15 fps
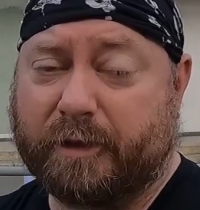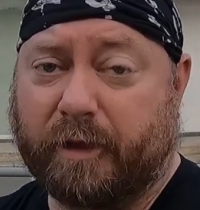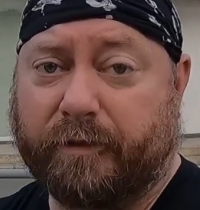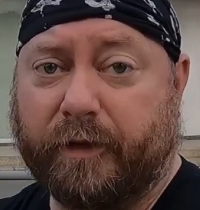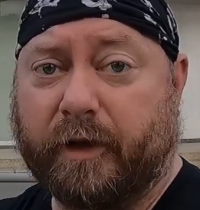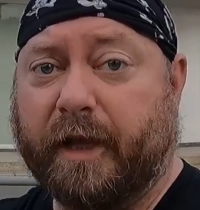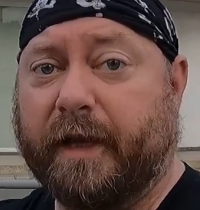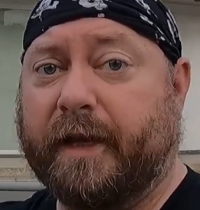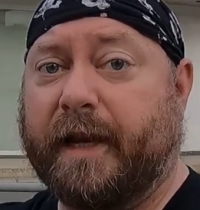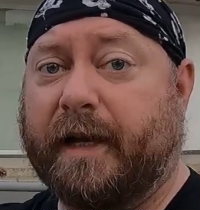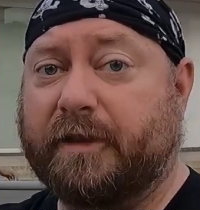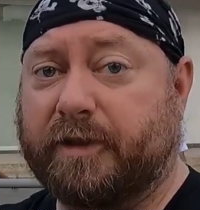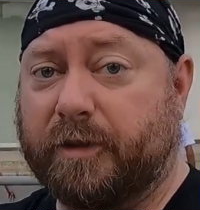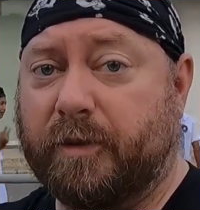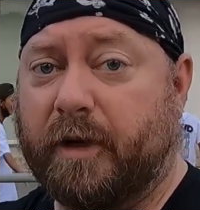So if you're getting
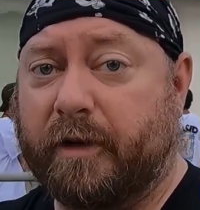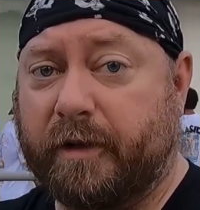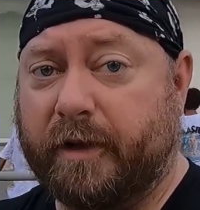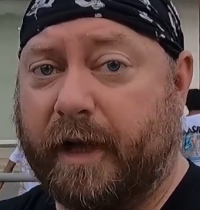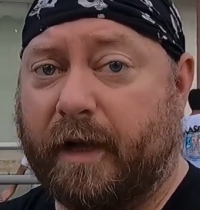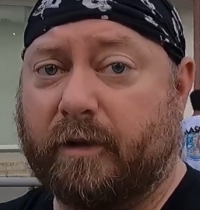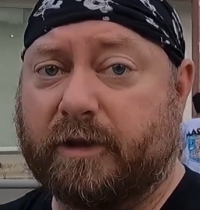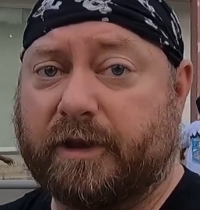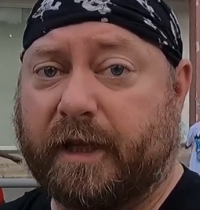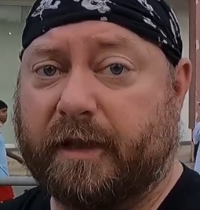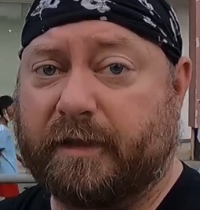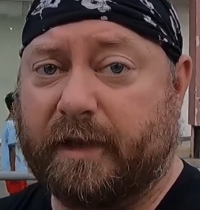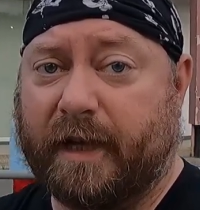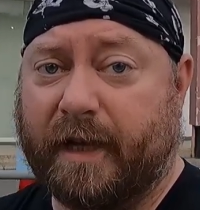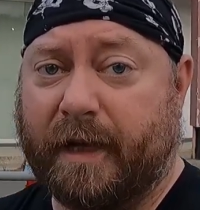out $200 at a
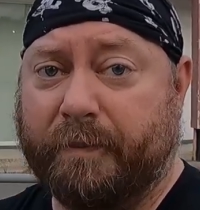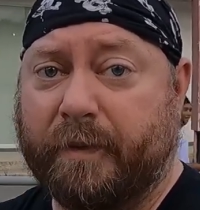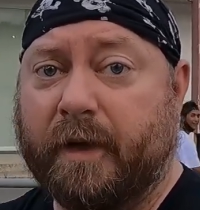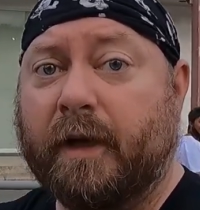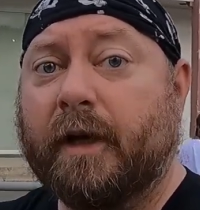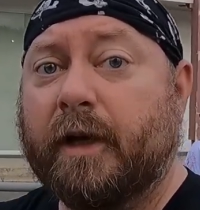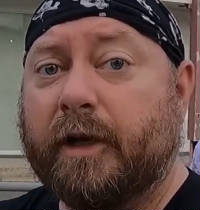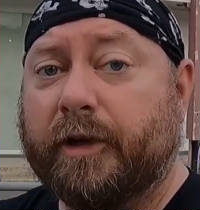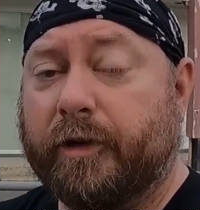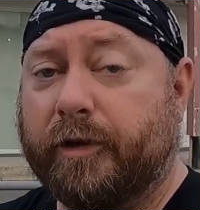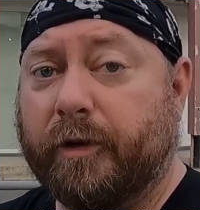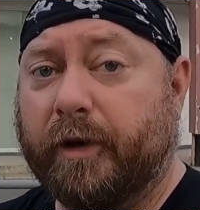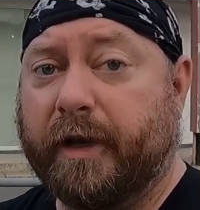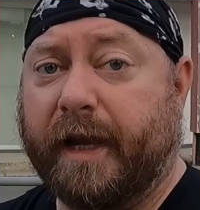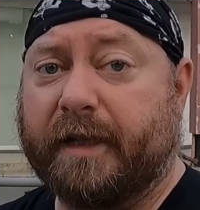time, you're
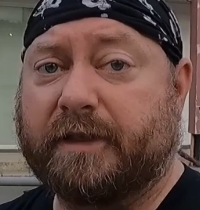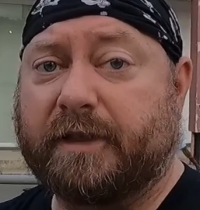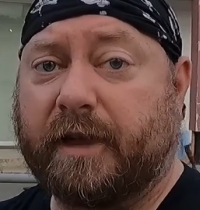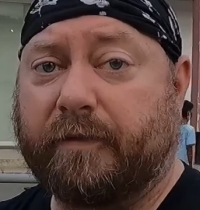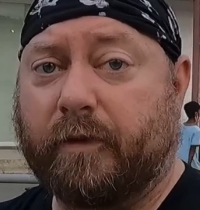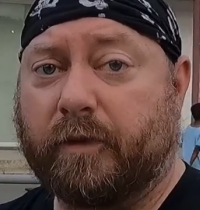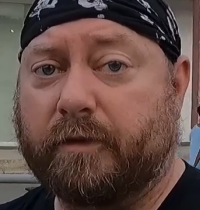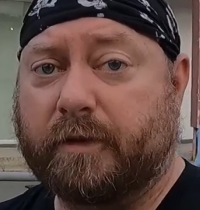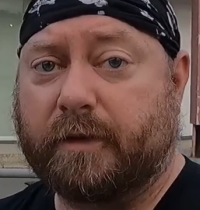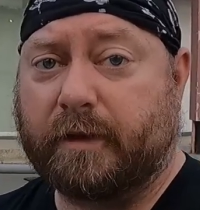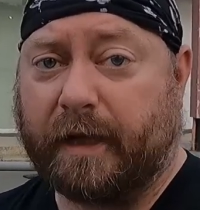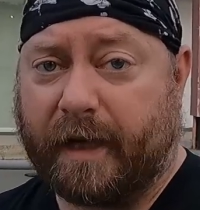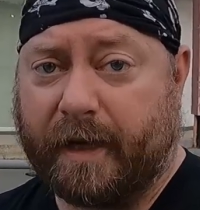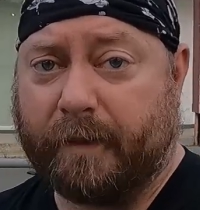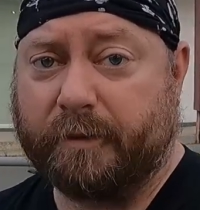doing that several
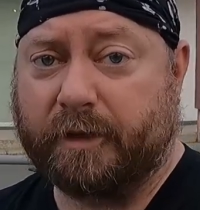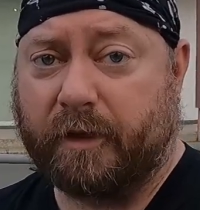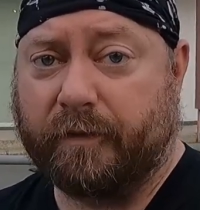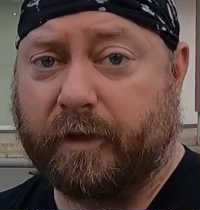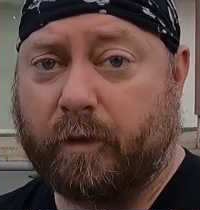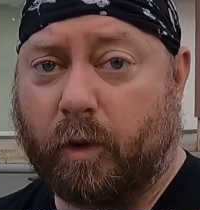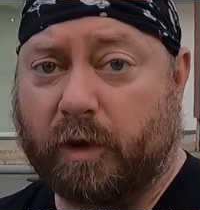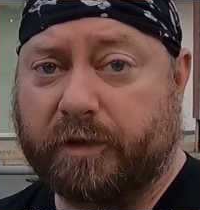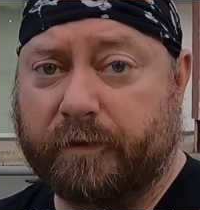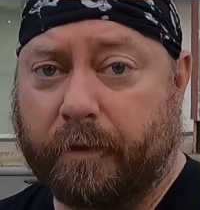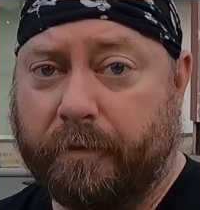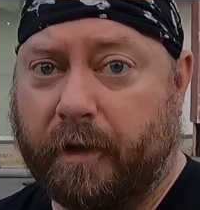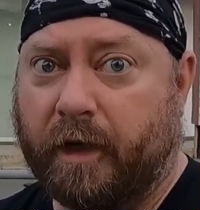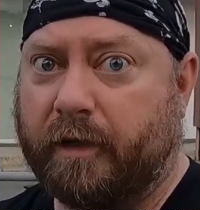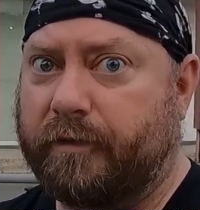times over the course of a
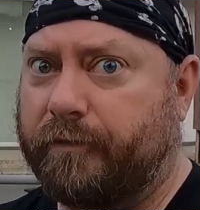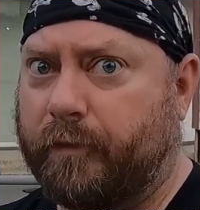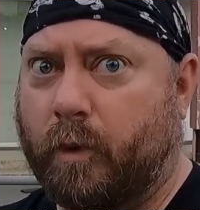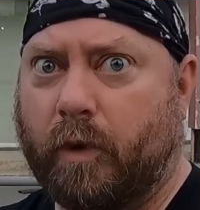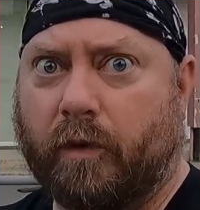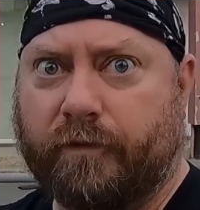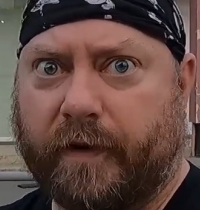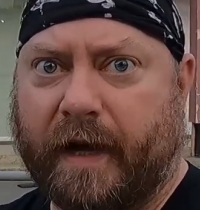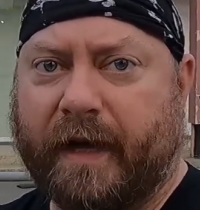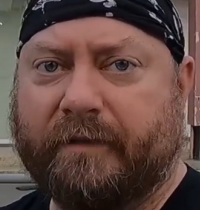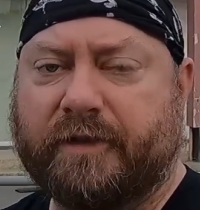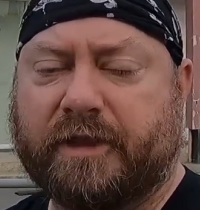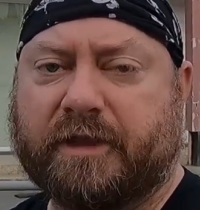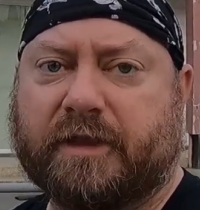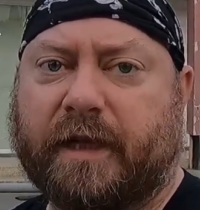month, 4,
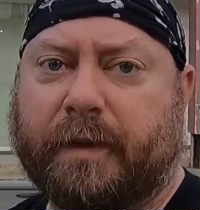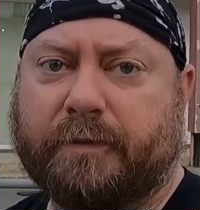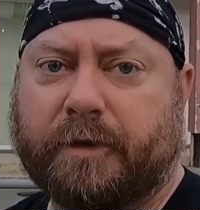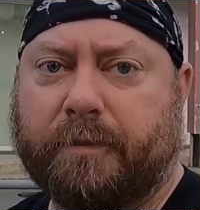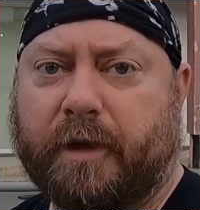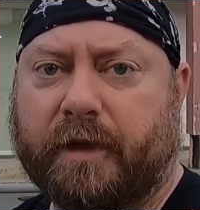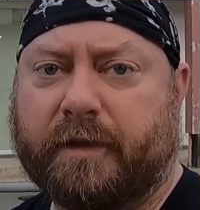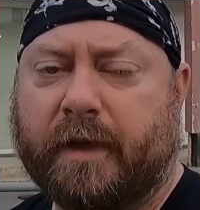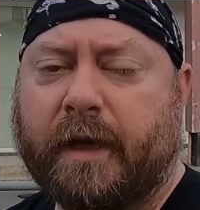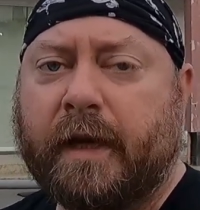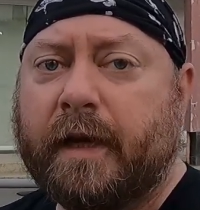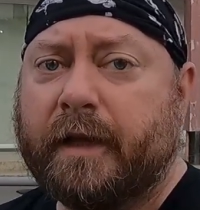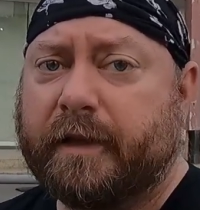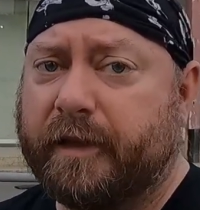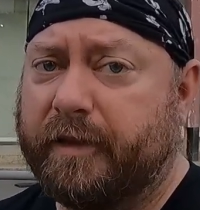5, 6 times a
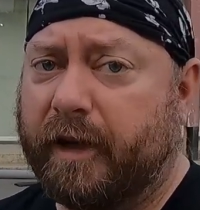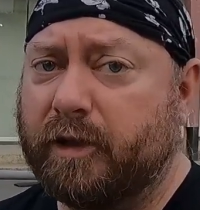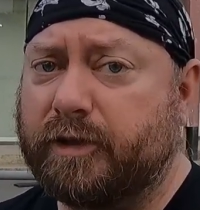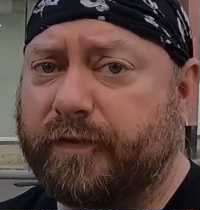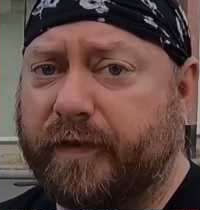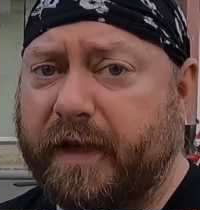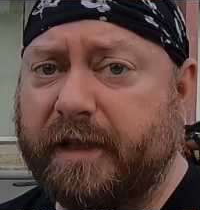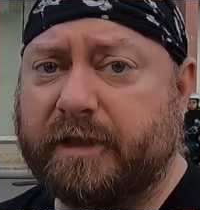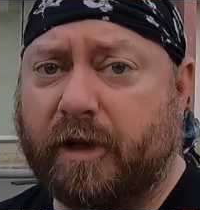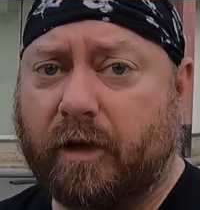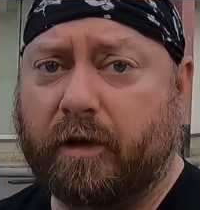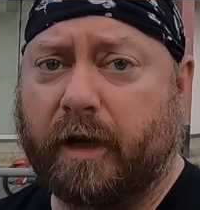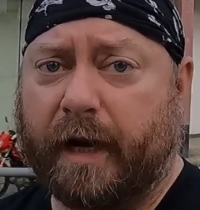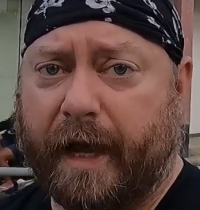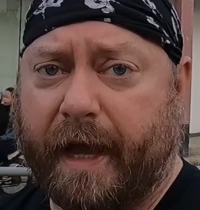month, then those fees are
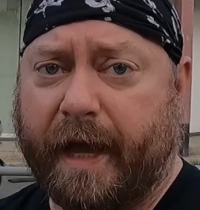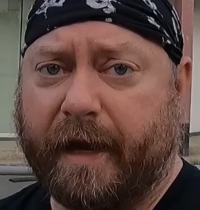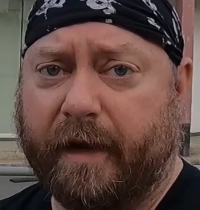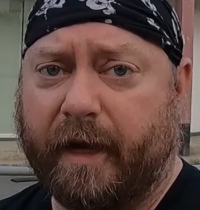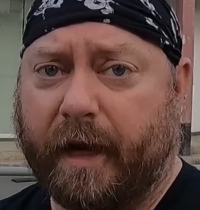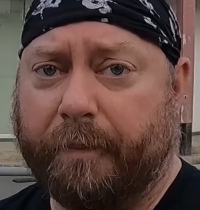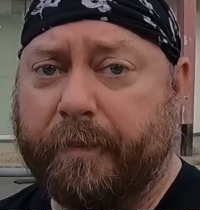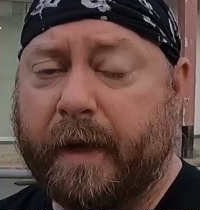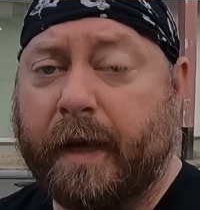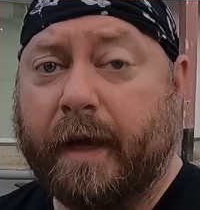going to add up.